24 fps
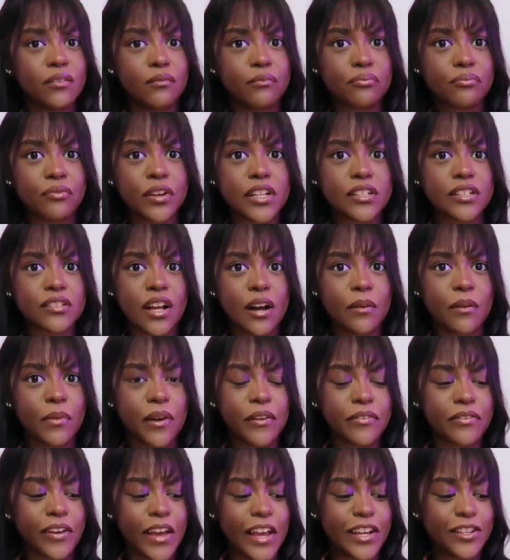brings out
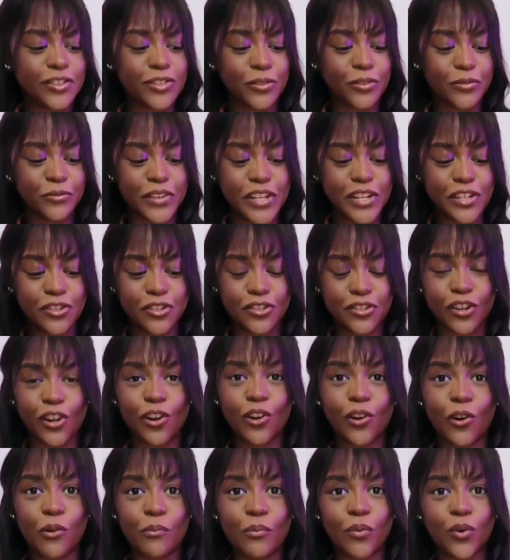my facial features a
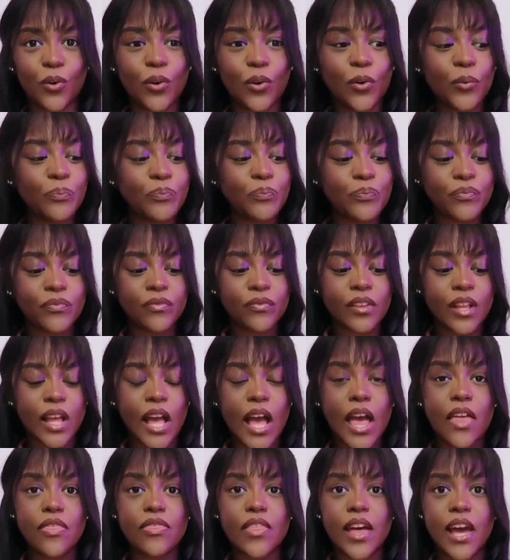lot more.
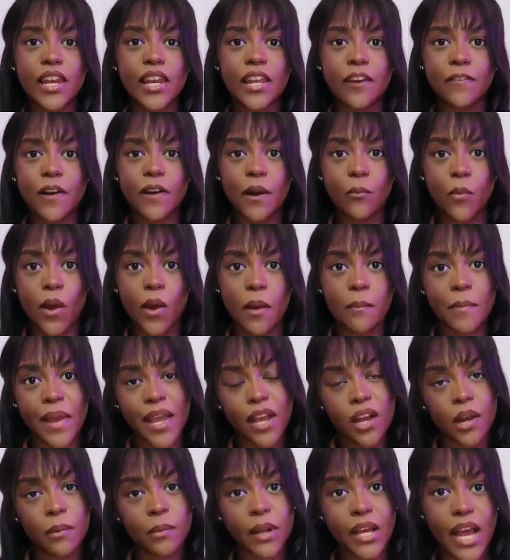And then if I'm wearing
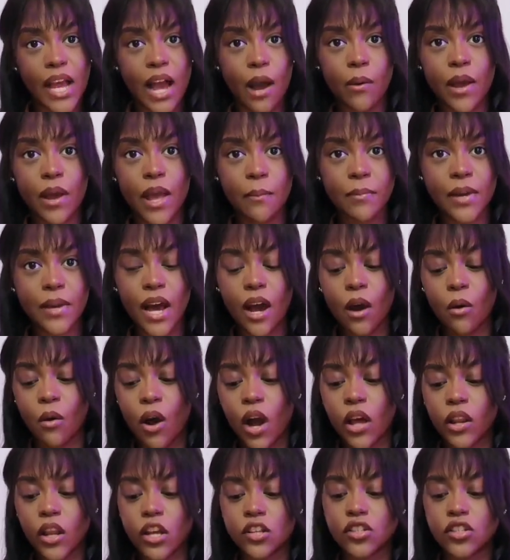makeup like how I am now,
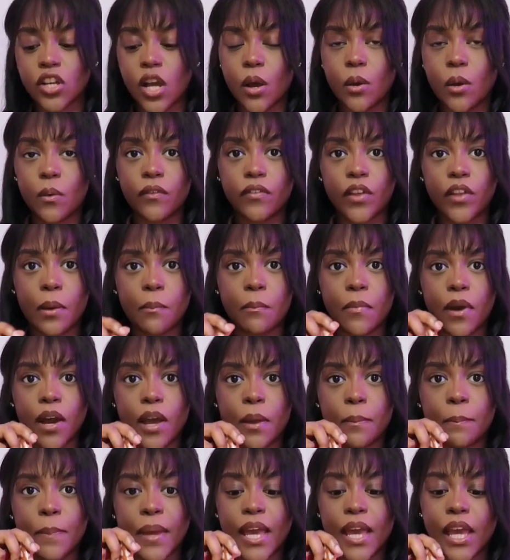I like to go in with like
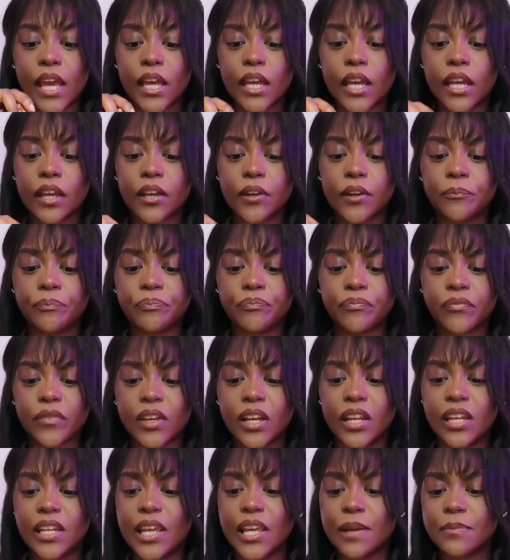my pink
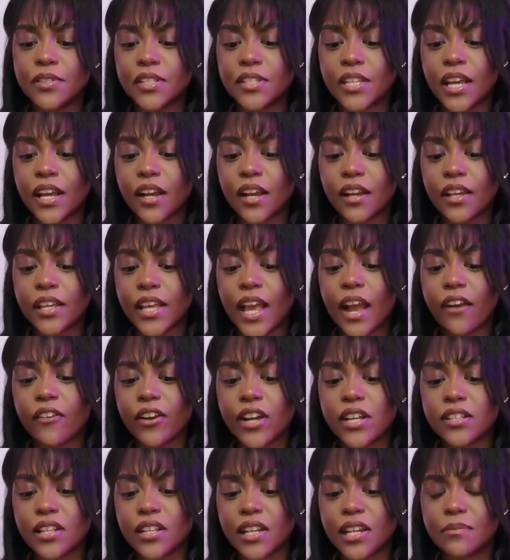lipstick. Yeah,
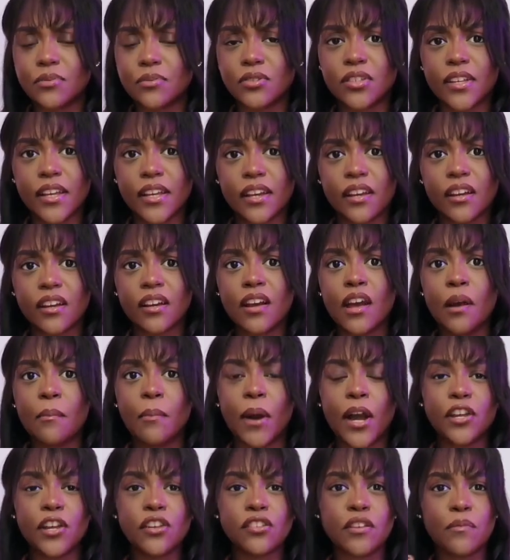it is a lipstick,
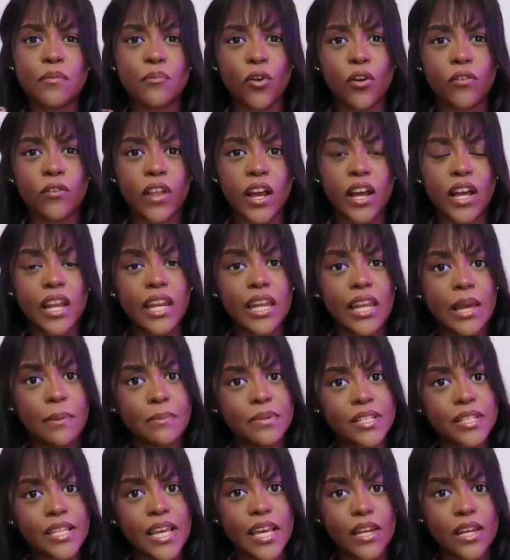but I use it more of like a
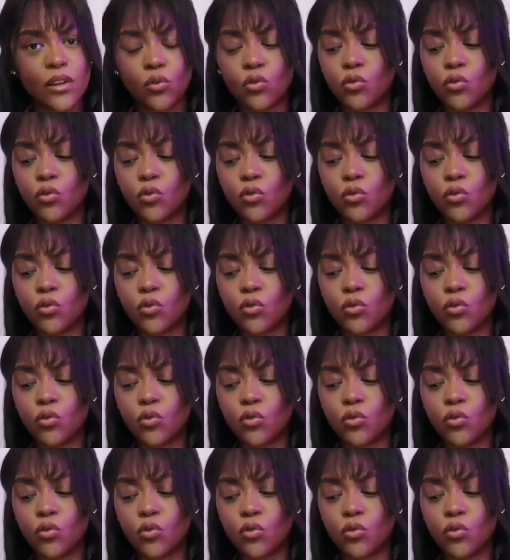lip tint